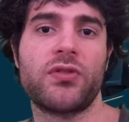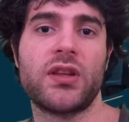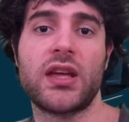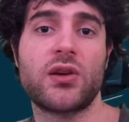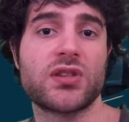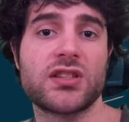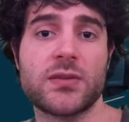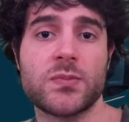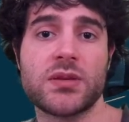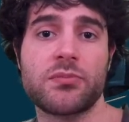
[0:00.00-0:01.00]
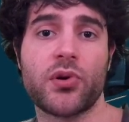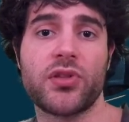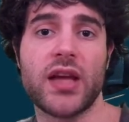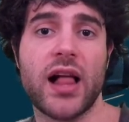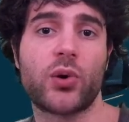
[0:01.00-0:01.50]
the ecosystems in both
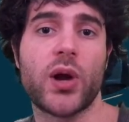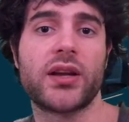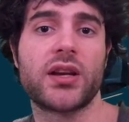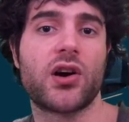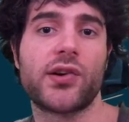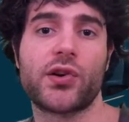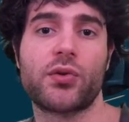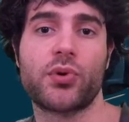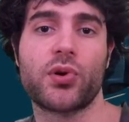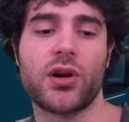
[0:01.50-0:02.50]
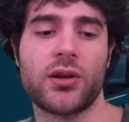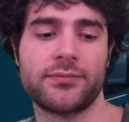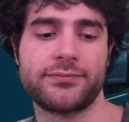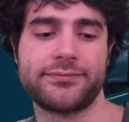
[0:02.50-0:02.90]
the Algorand and Cardano protocol.